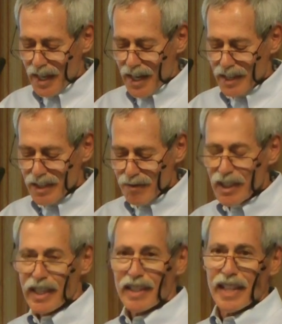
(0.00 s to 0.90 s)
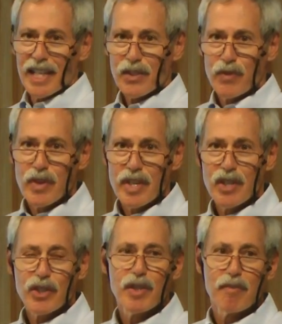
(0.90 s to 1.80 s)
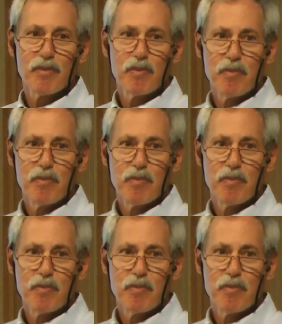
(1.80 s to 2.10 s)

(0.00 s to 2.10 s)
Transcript: It seems like in the last few years there's